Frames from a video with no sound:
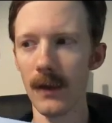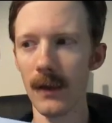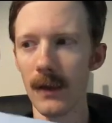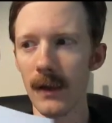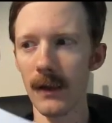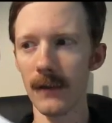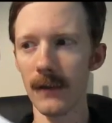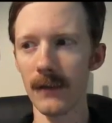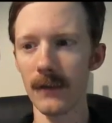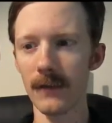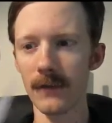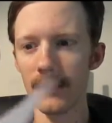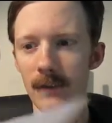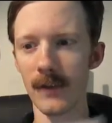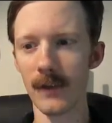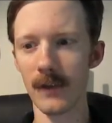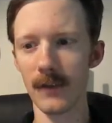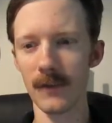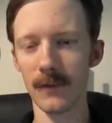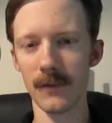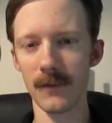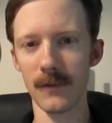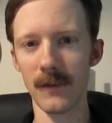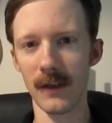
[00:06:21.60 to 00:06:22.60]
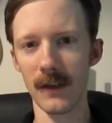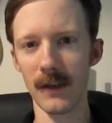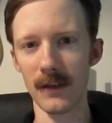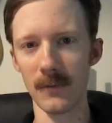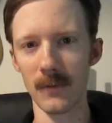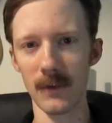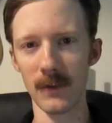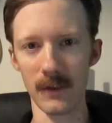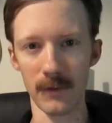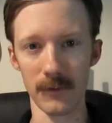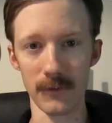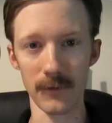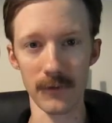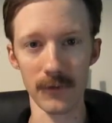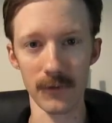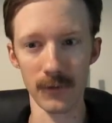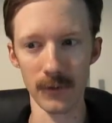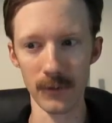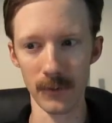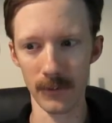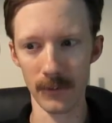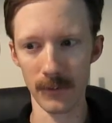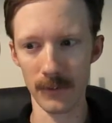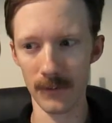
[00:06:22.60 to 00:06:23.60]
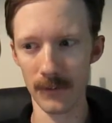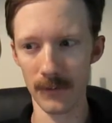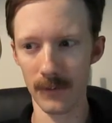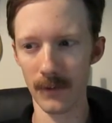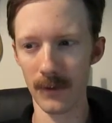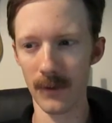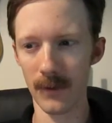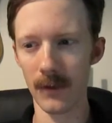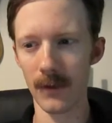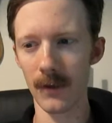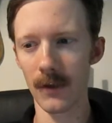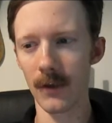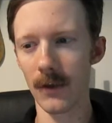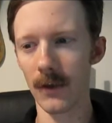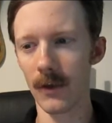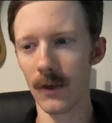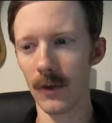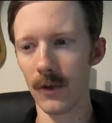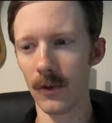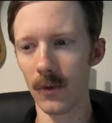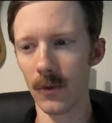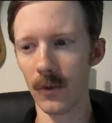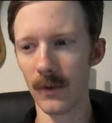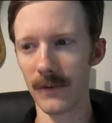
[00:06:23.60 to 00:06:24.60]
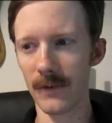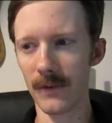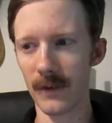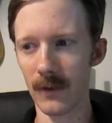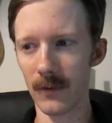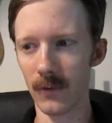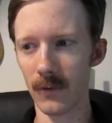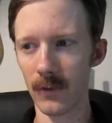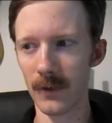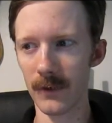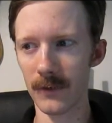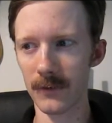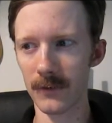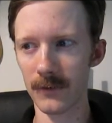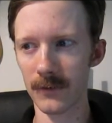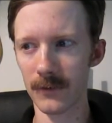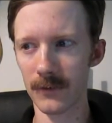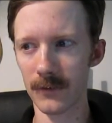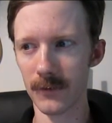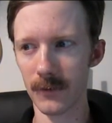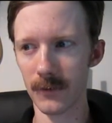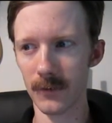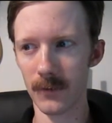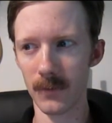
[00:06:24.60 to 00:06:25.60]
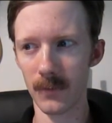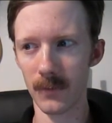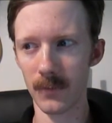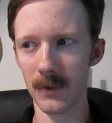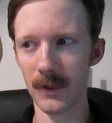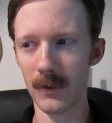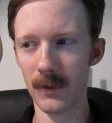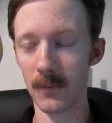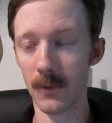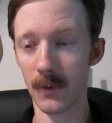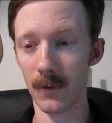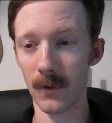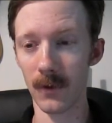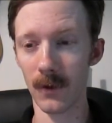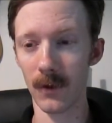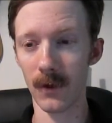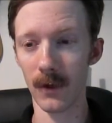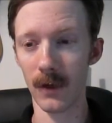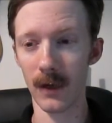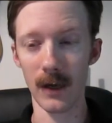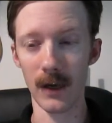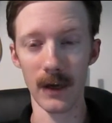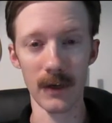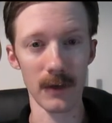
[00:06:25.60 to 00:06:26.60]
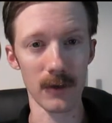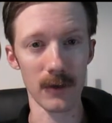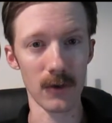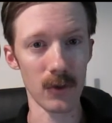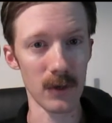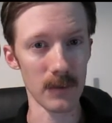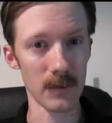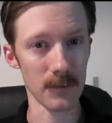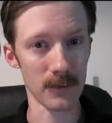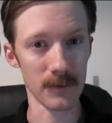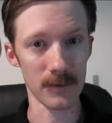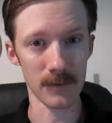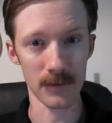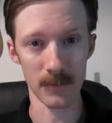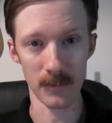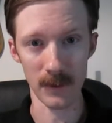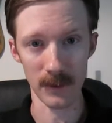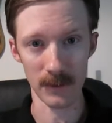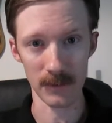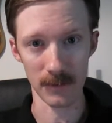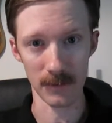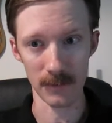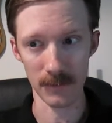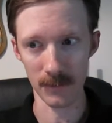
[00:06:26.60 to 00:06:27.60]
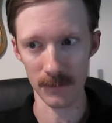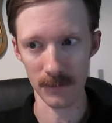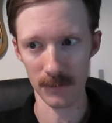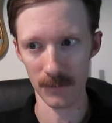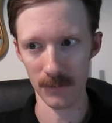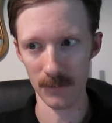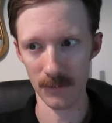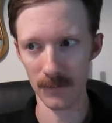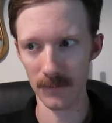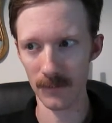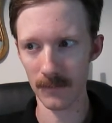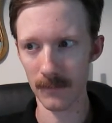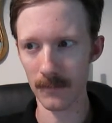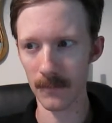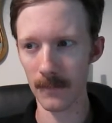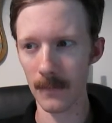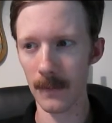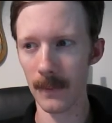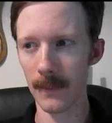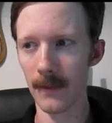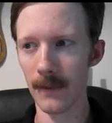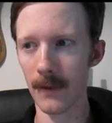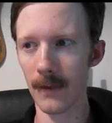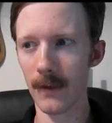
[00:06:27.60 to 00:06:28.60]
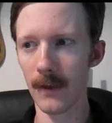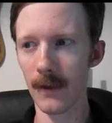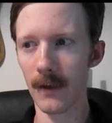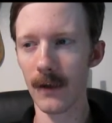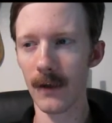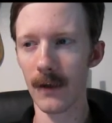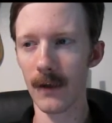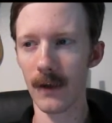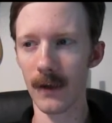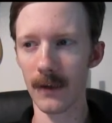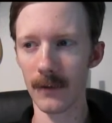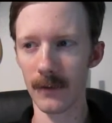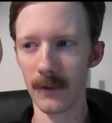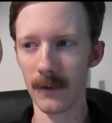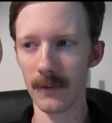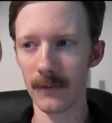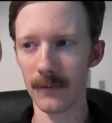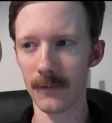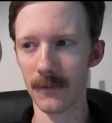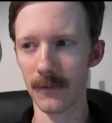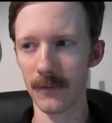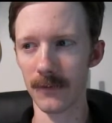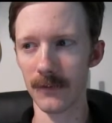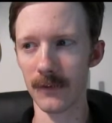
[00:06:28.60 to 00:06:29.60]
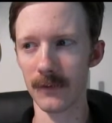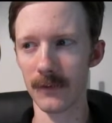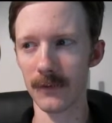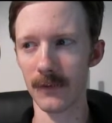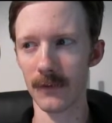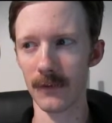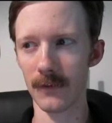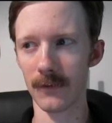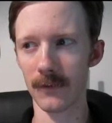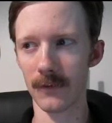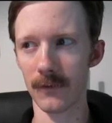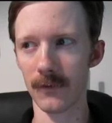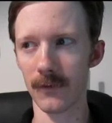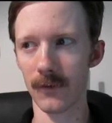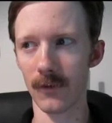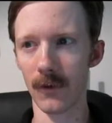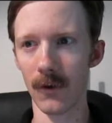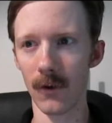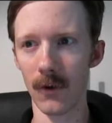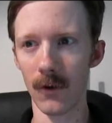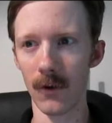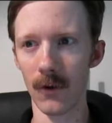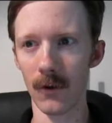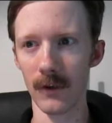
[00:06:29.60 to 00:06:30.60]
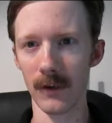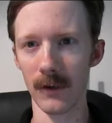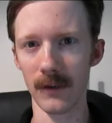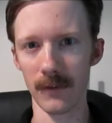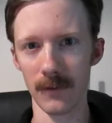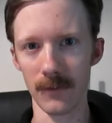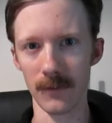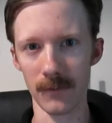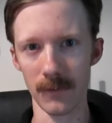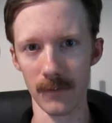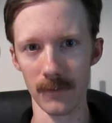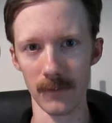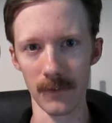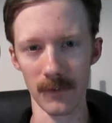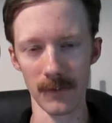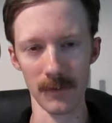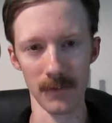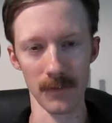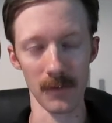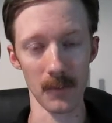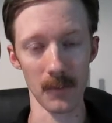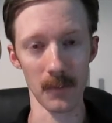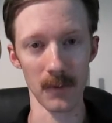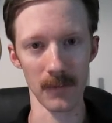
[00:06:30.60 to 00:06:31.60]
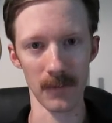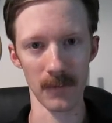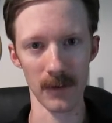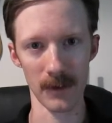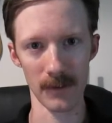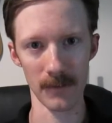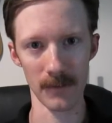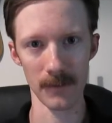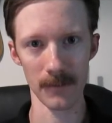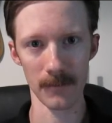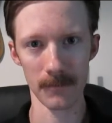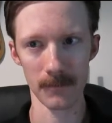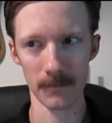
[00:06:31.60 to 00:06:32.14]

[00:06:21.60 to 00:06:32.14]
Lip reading: In this case, the enemy is truth, without which people are unequipped to make decisions, unless those decisions are all in the service of the provider.